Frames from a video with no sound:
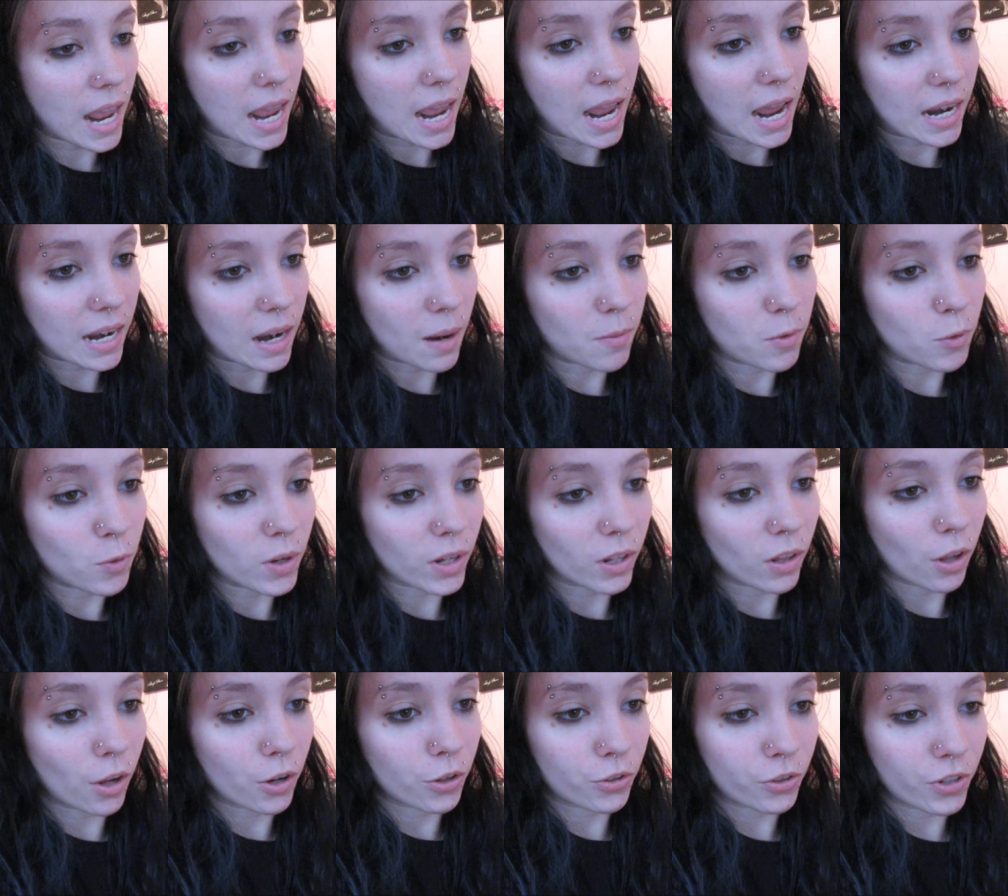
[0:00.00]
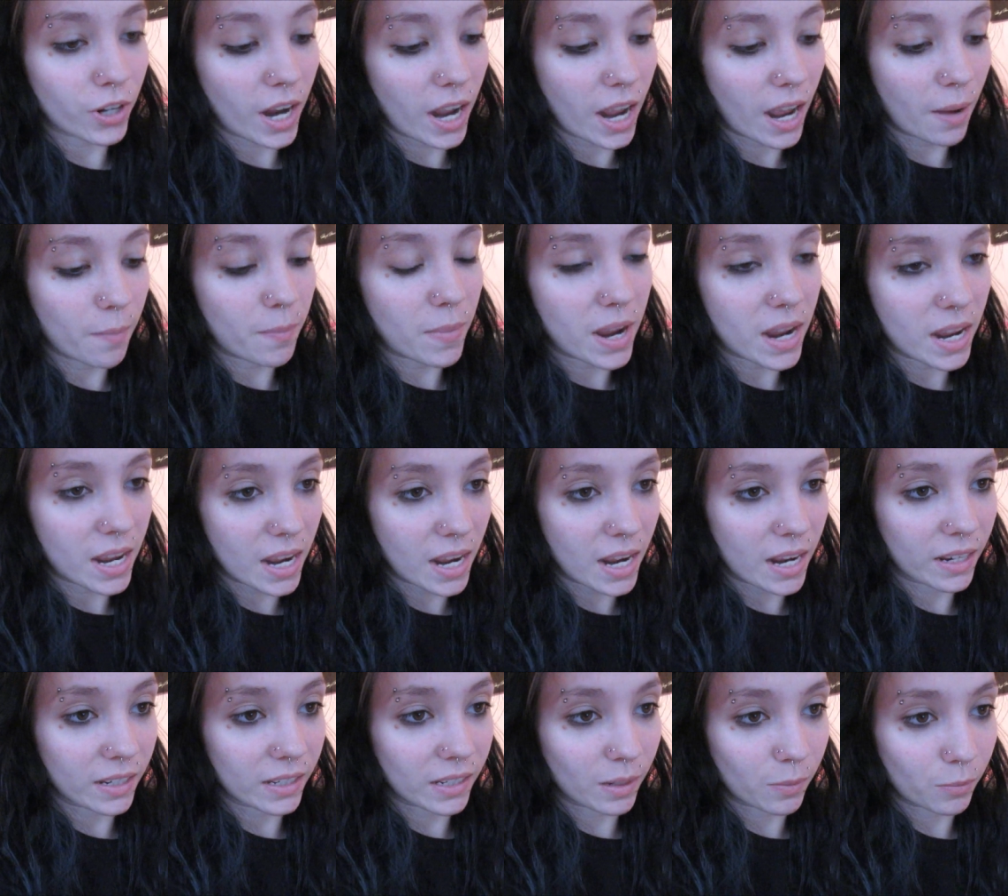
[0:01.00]
And I'm doing laundry and
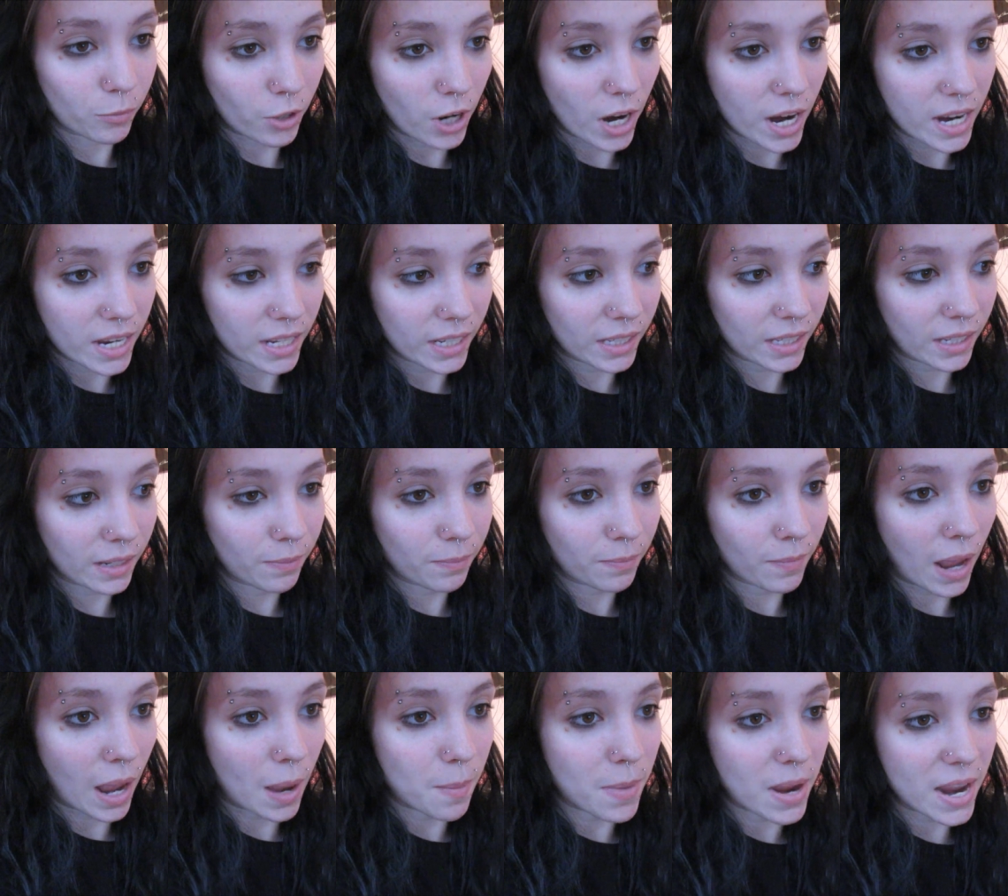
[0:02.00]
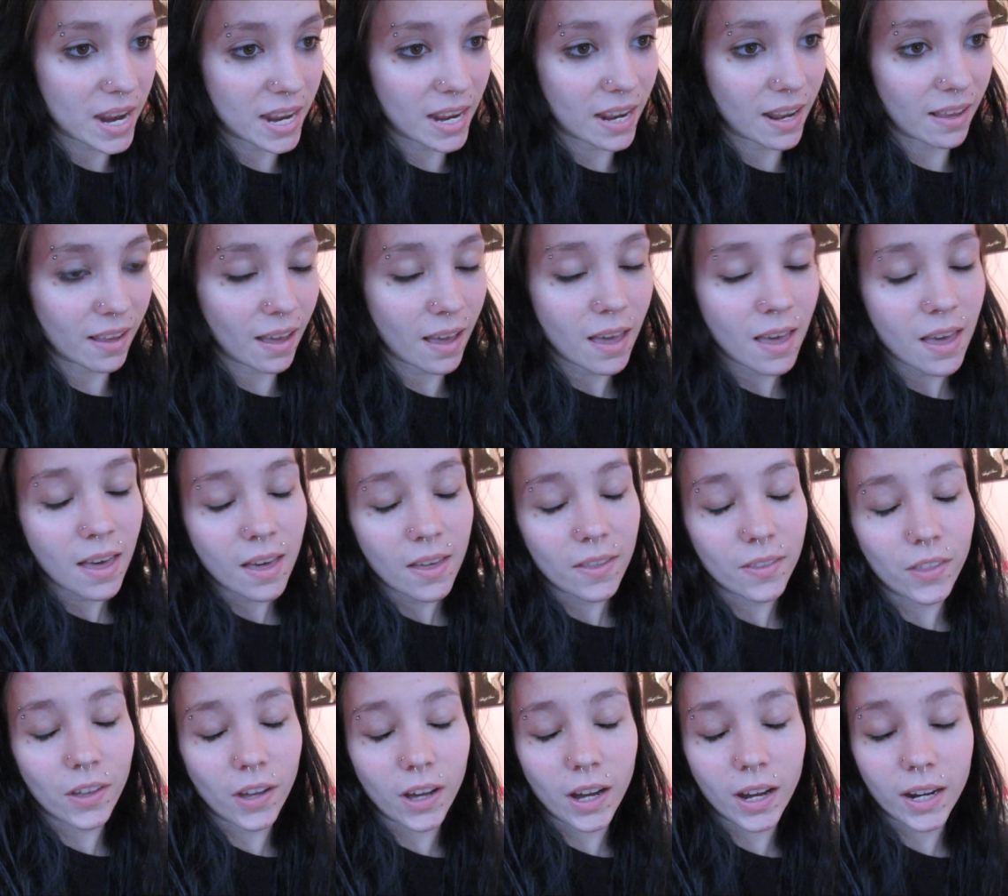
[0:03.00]
making some rice. I'm making
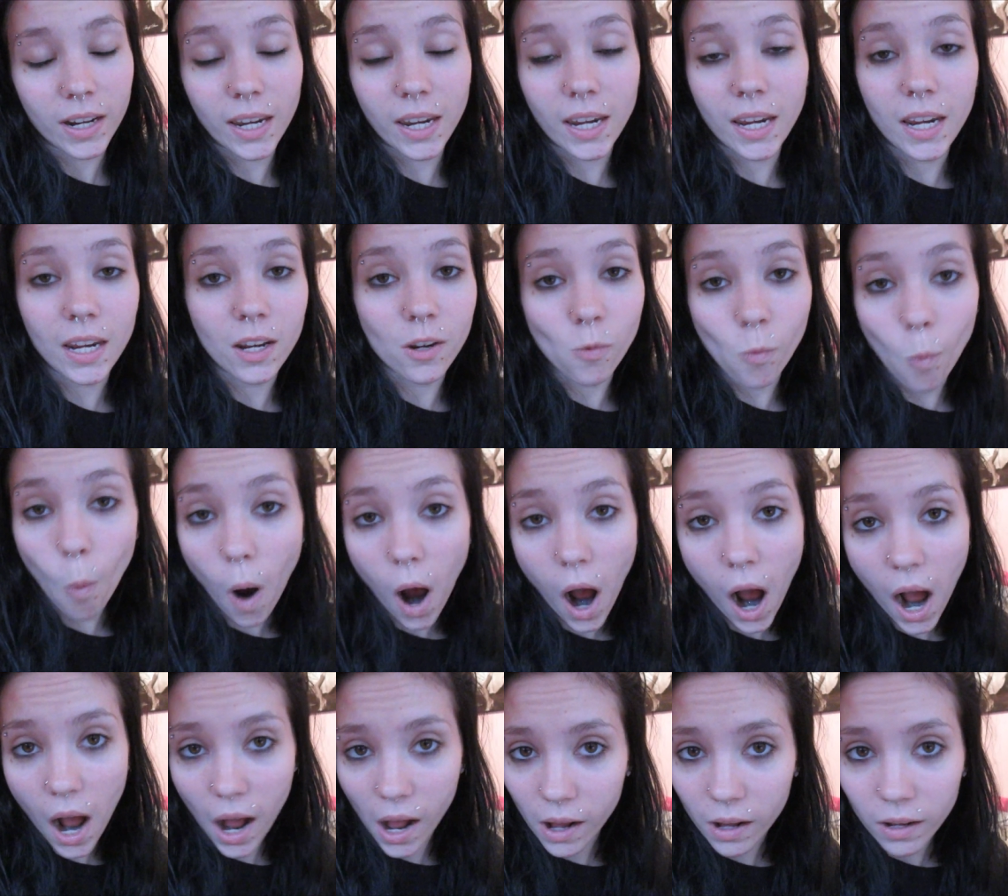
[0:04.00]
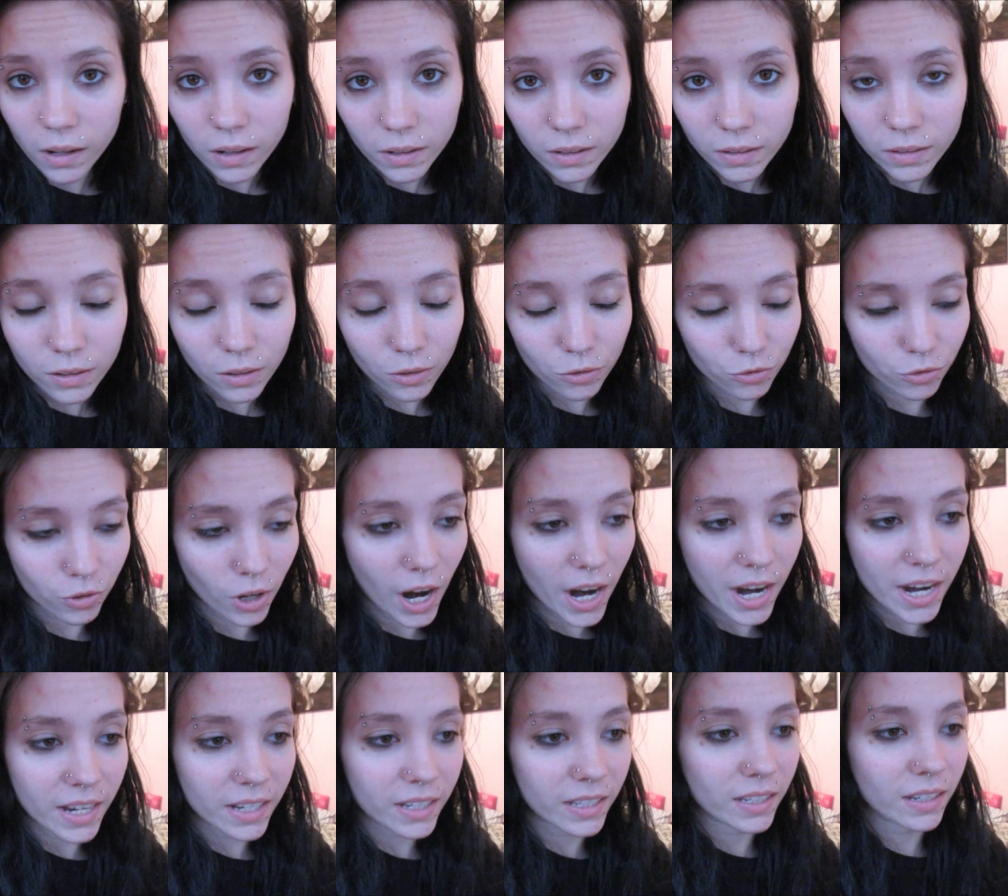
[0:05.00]
the quinoa
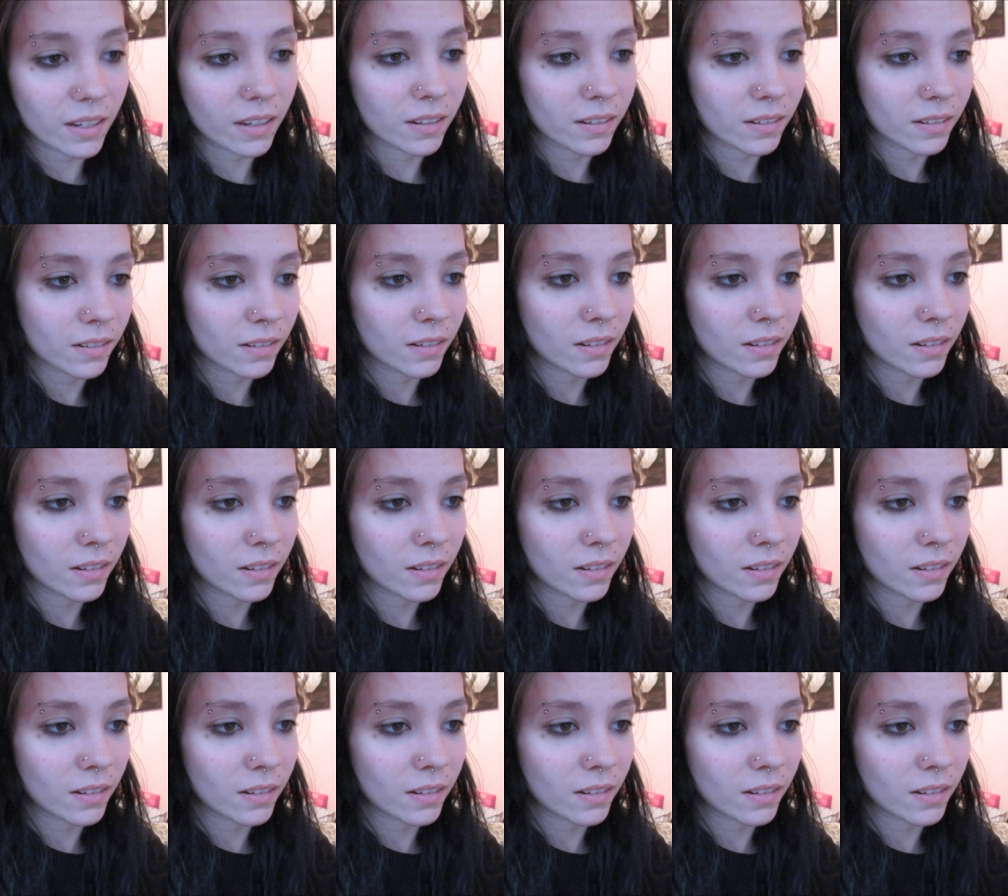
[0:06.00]
rice.